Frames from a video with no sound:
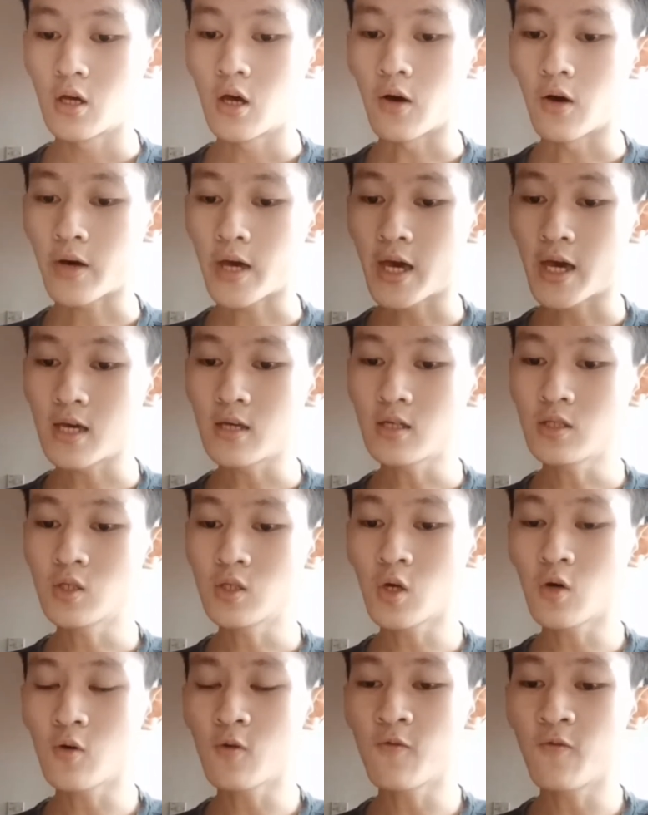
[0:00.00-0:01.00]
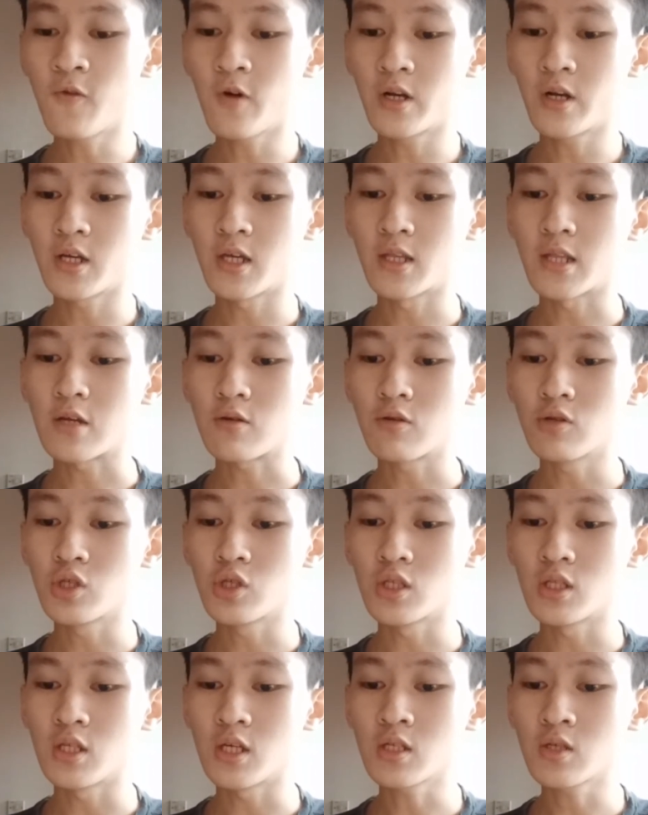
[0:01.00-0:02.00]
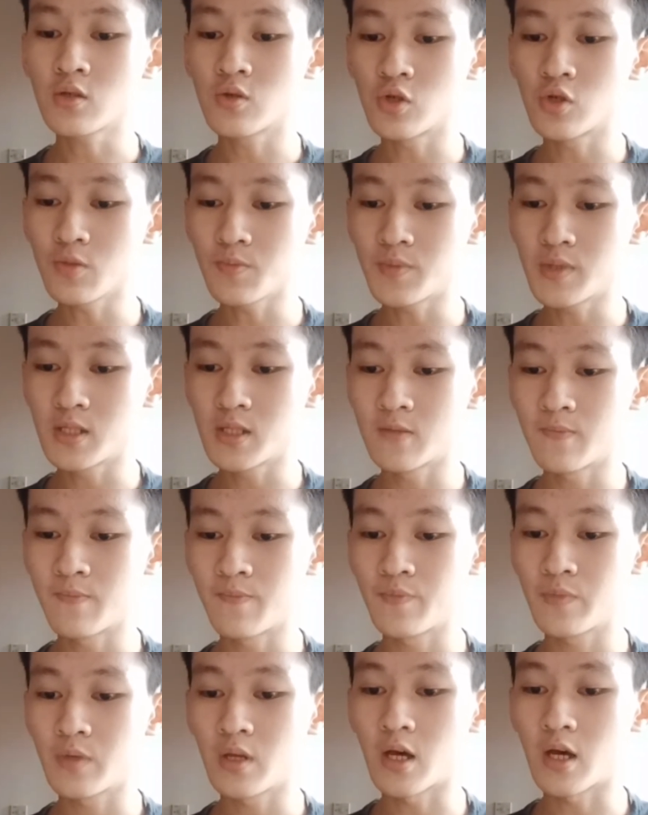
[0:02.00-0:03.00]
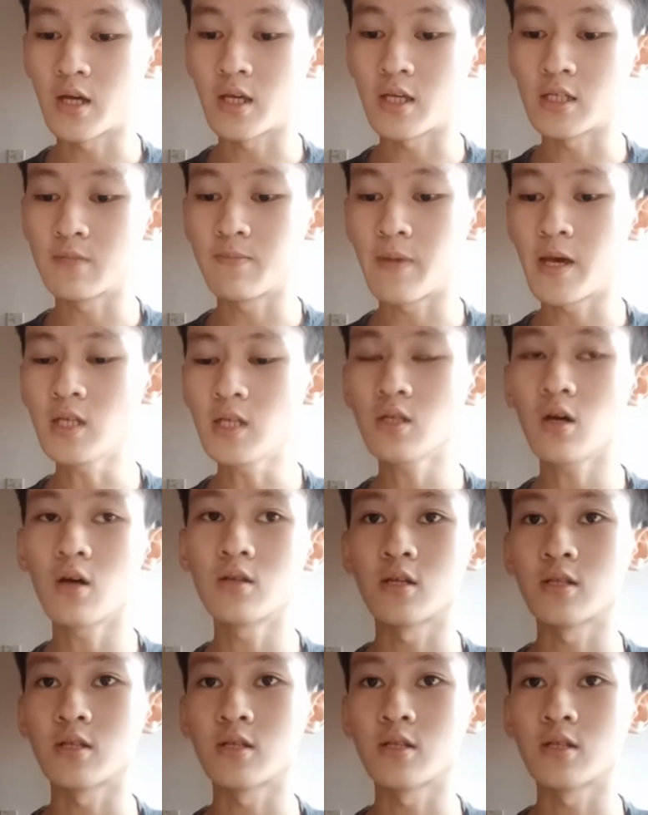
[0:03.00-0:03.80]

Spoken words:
Okay, so for the nitrogenous groups, it's based on